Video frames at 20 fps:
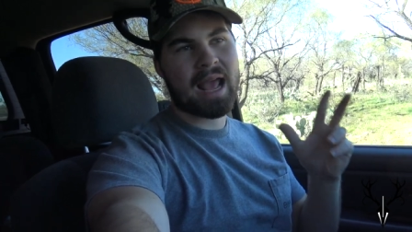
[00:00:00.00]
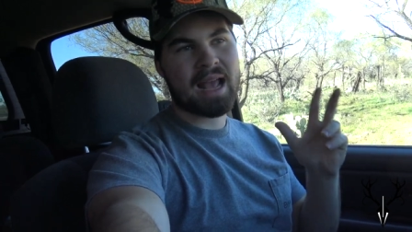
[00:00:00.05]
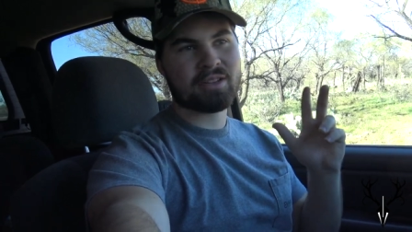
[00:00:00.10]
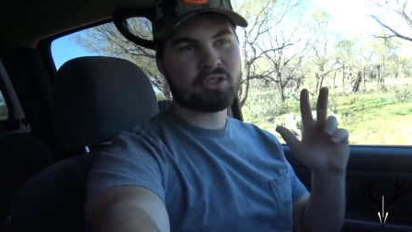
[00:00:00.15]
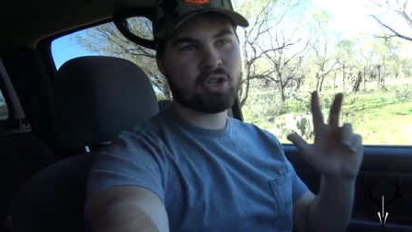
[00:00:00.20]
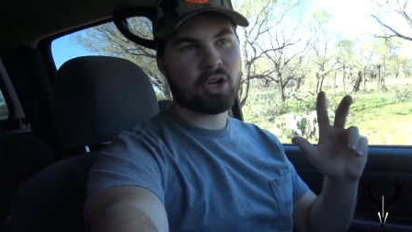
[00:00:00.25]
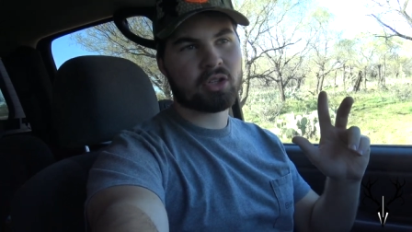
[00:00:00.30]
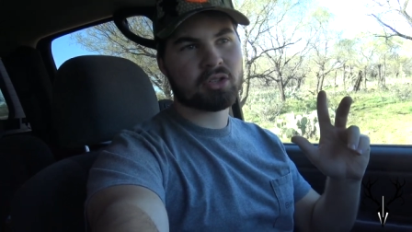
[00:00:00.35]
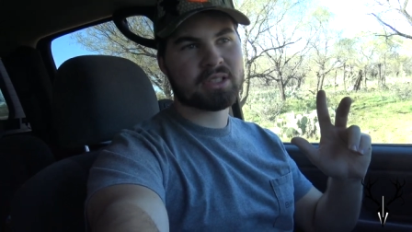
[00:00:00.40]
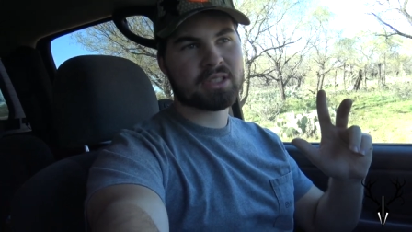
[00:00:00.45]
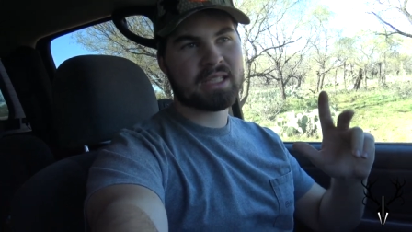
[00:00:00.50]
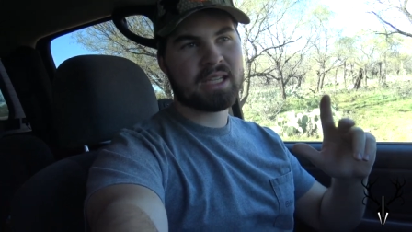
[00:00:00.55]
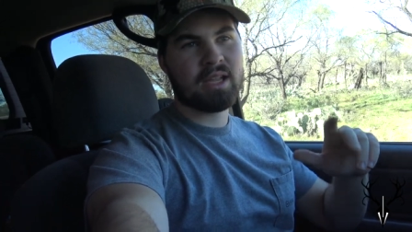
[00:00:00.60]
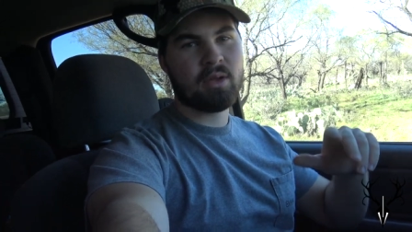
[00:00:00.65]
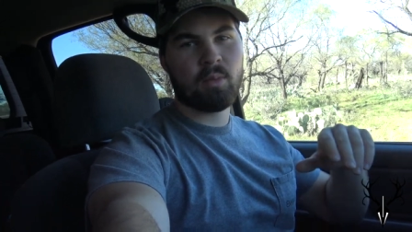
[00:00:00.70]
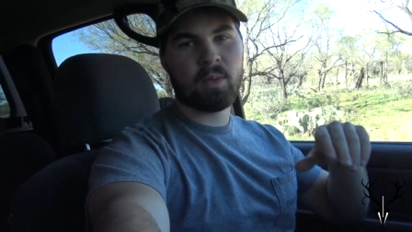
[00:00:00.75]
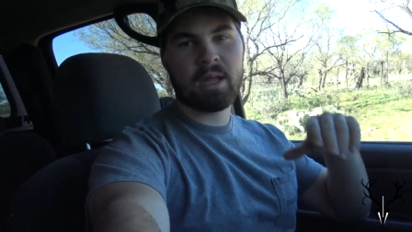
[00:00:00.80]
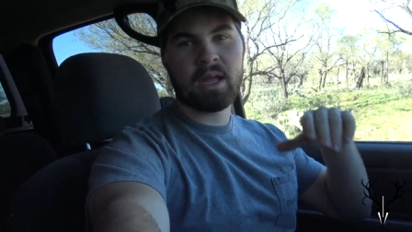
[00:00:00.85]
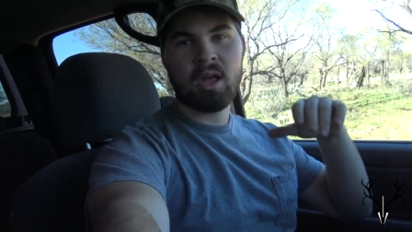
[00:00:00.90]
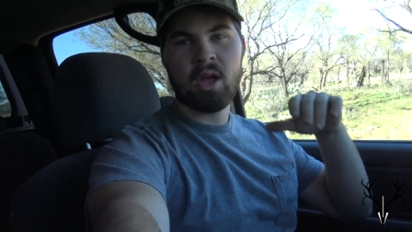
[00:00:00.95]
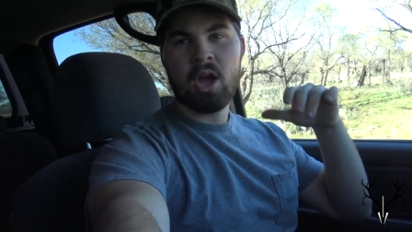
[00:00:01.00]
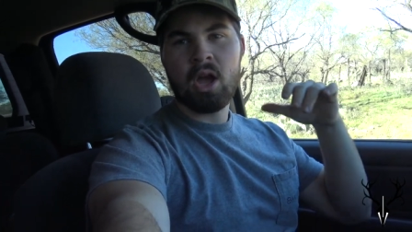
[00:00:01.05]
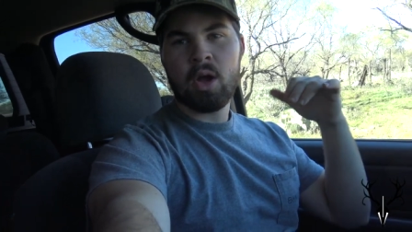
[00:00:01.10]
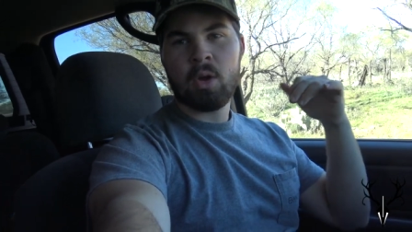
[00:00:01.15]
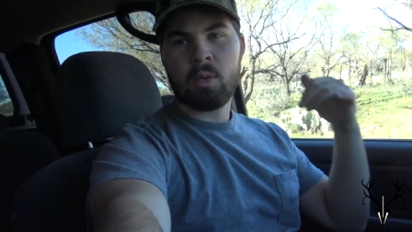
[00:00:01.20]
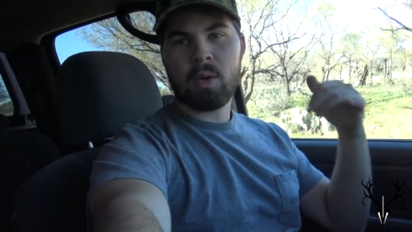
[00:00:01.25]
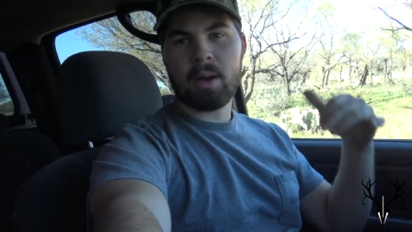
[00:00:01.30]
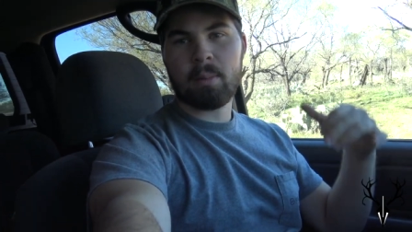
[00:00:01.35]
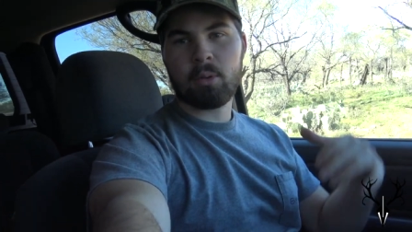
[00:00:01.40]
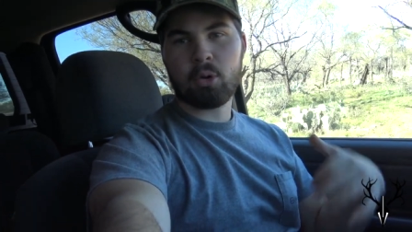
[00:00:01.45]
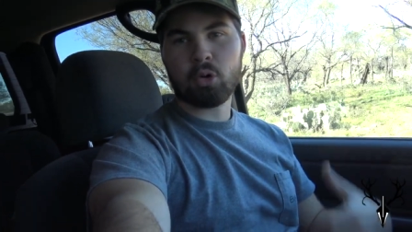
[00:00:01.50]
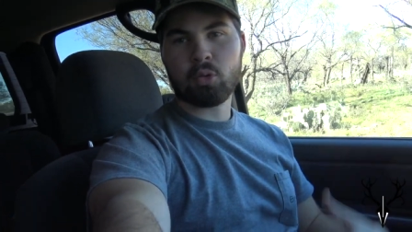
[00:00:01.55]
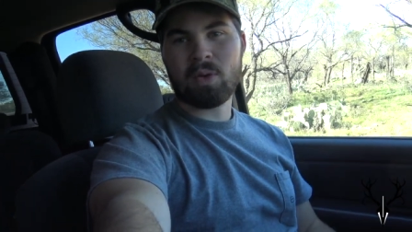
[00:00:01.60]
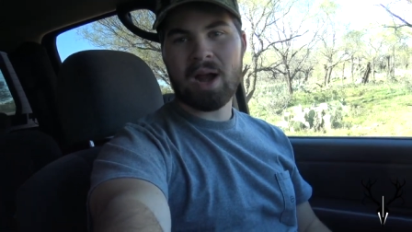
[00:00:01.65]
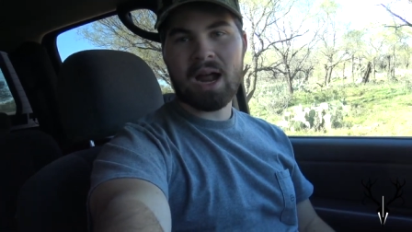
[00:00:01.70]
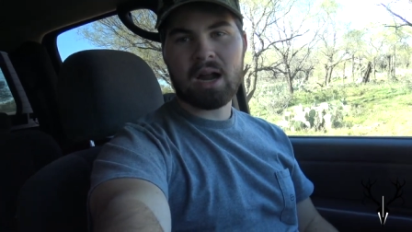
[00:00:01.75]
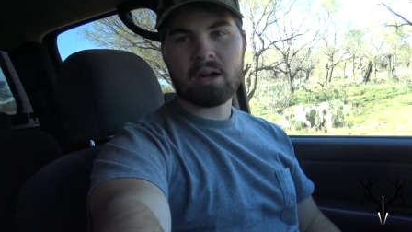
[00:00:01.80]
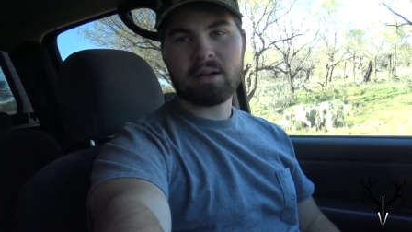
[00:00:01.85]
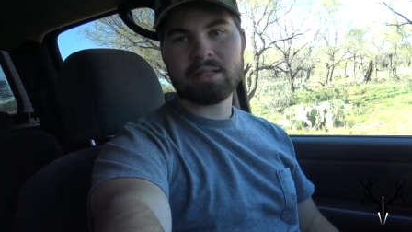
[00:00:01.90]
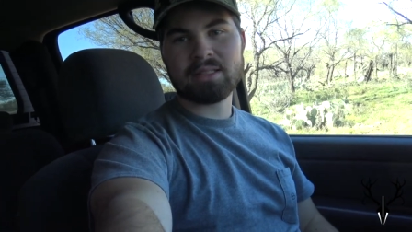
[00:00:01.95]
As y'all see, we were able to
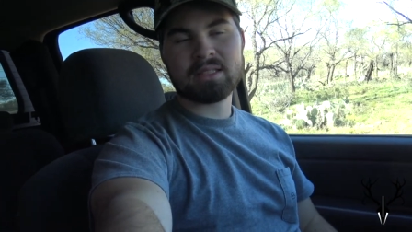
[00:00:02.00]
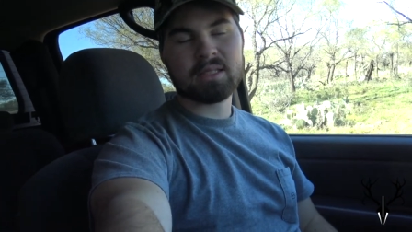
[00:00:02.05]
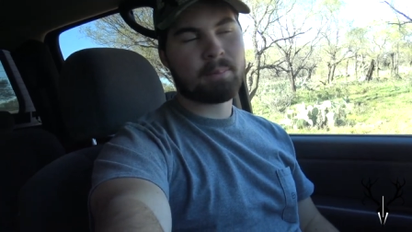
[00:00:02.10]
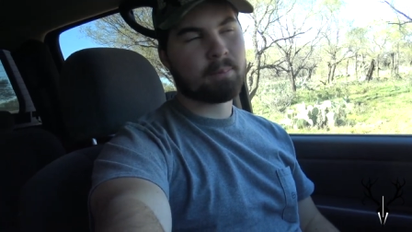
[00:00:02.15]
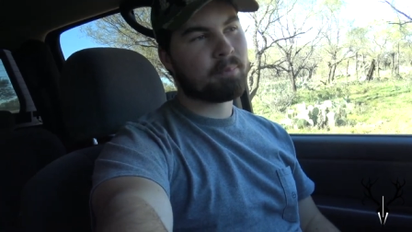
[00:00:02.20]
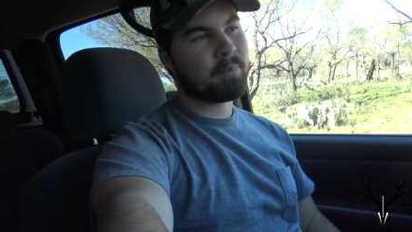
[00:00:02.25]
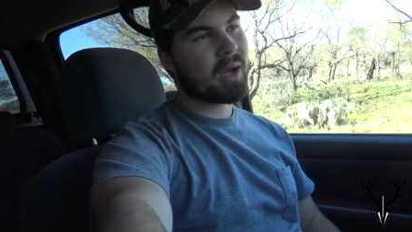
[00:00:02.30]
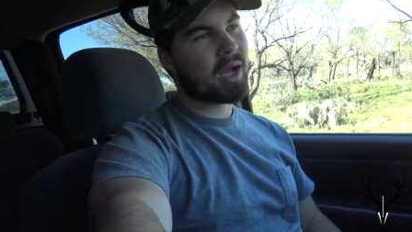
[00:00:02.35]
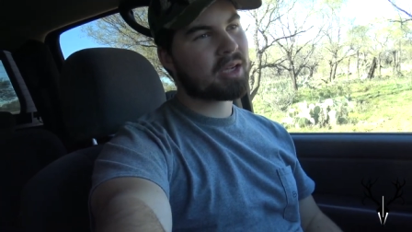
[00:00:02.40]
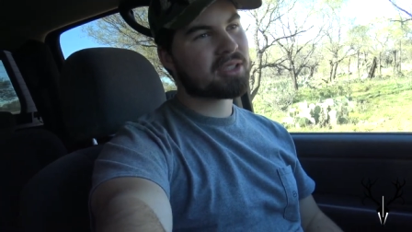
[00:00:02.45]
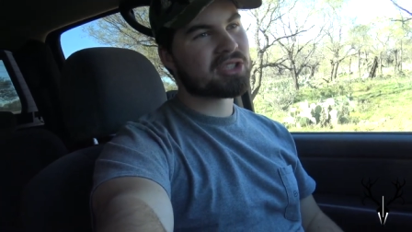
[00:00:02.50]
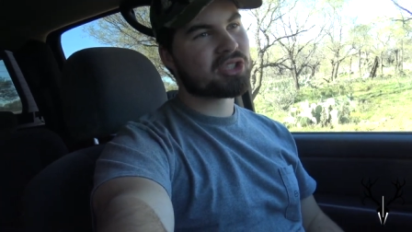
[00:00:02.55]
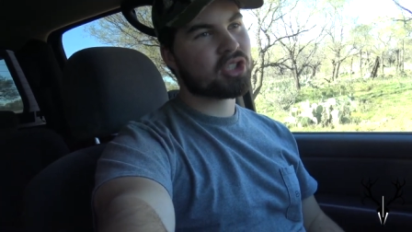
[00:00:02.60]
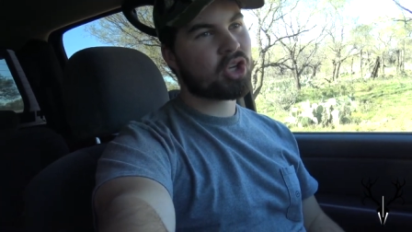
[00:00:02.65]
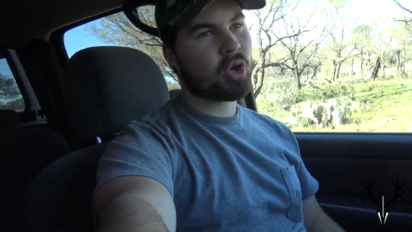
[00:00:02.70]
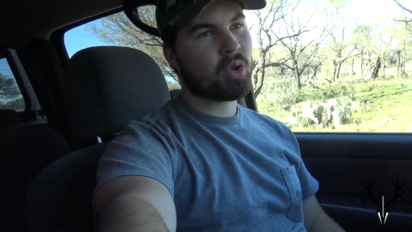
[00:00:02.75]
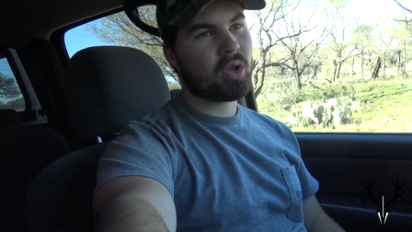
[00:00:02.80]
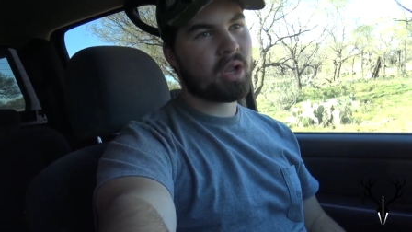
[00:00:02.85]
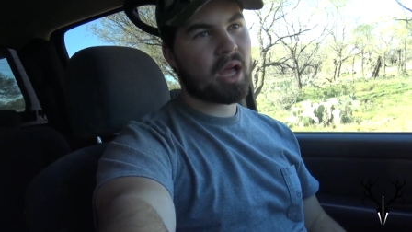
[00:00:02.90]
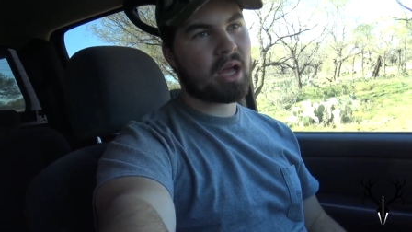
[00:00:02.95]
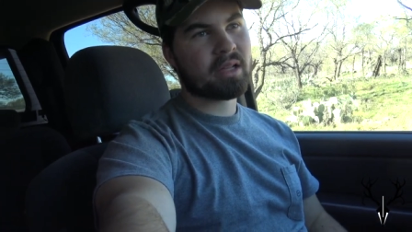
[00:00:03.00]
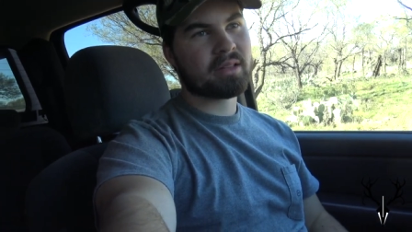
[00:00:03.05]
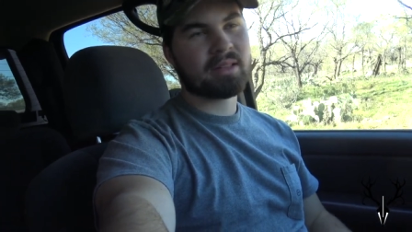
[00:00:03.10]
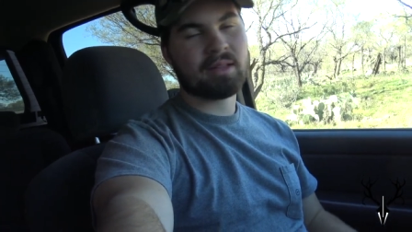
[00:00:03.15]
rattle in some bucks. No luck.